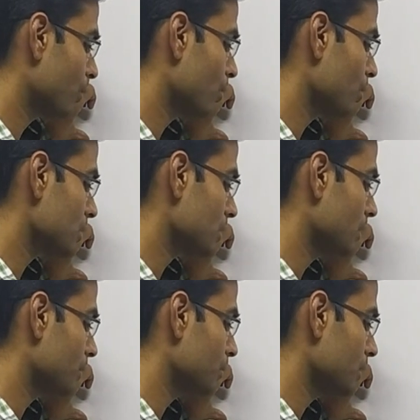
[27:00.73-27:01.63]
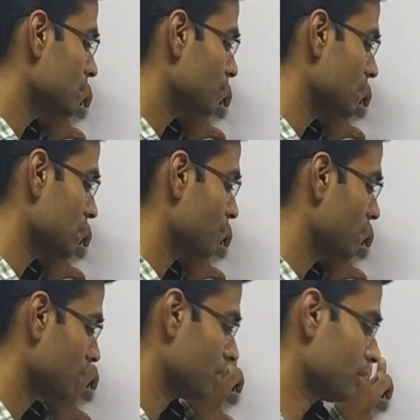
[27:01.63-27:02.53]
force into
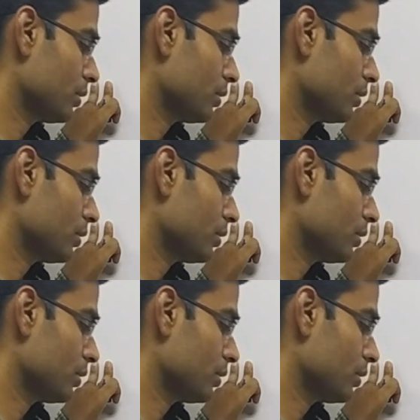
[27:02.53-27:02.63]
displacement.